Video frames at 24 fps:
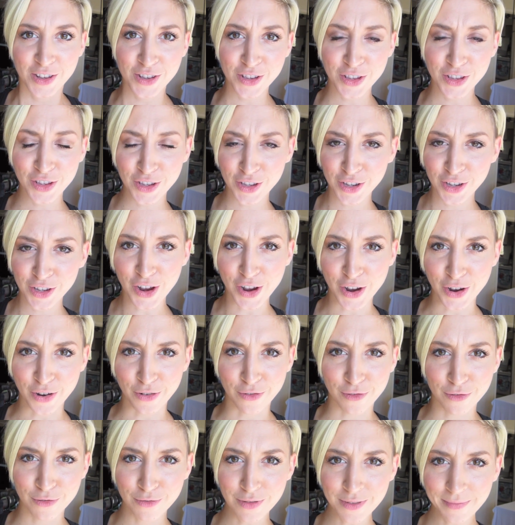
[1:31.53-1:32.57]

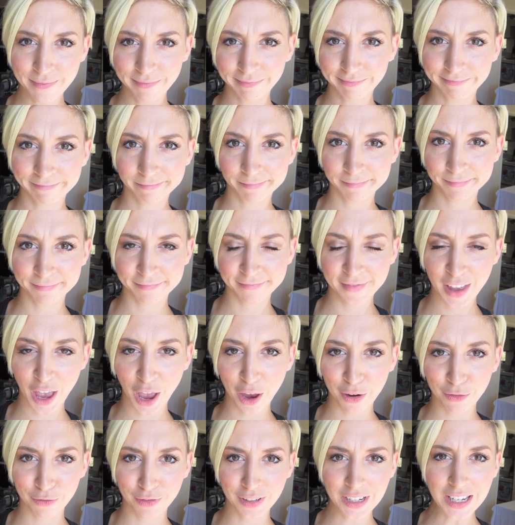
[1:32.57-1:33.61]
So,
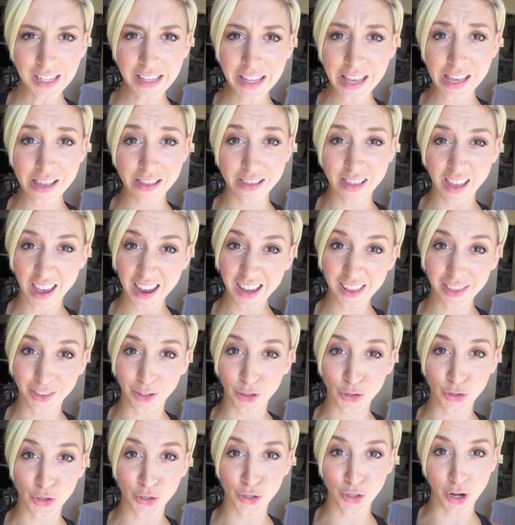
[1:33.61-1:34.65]
I really like
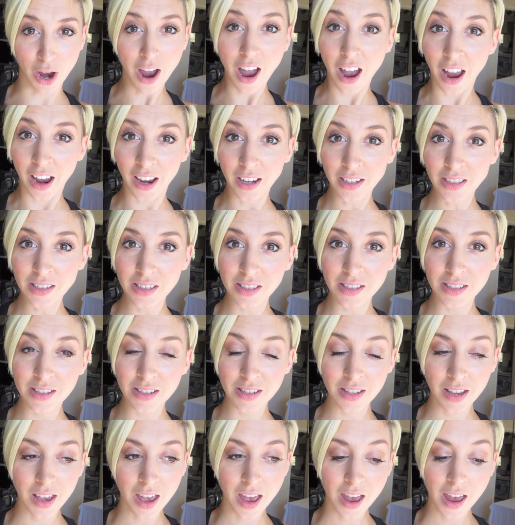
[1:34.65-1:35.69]
the
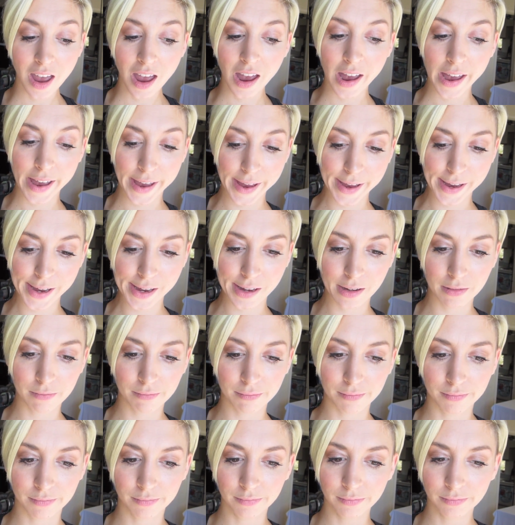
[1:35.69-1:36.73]
shots.
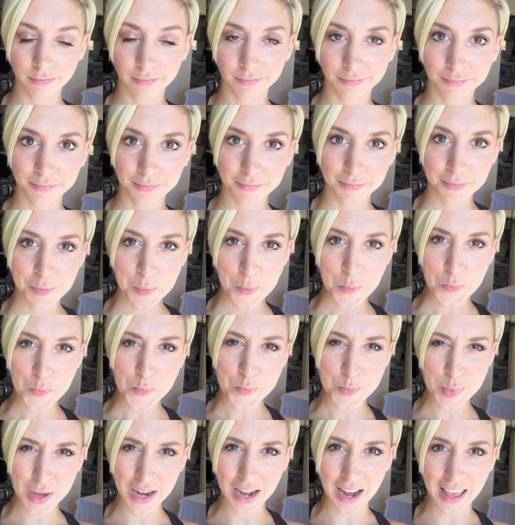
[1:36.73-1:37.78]
Um,
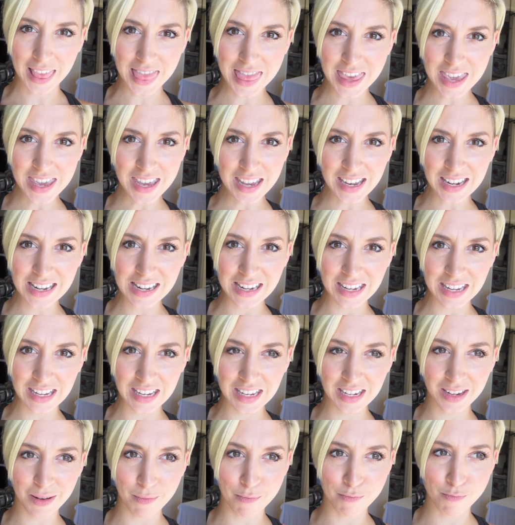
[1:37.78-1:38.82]
but I think I
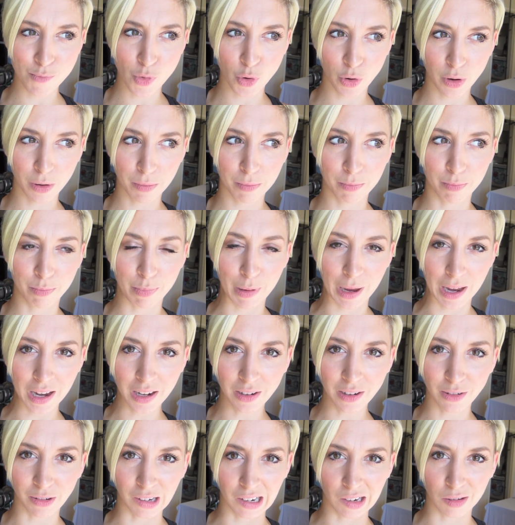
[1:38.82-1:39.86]
need more
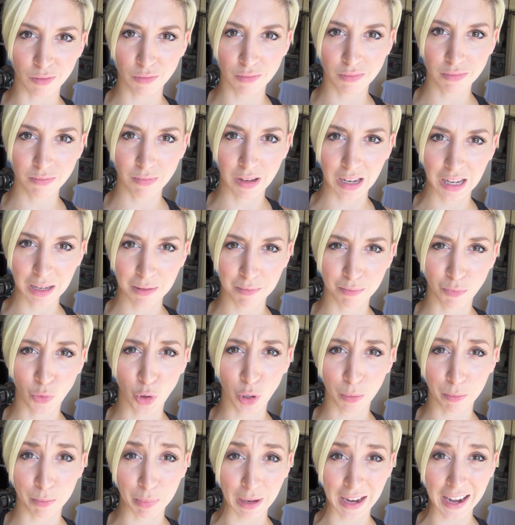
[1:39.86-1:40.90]
background, like
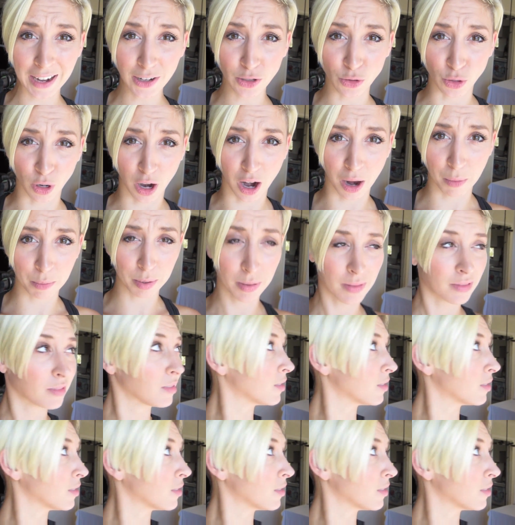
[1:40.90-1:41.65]
more backdrop.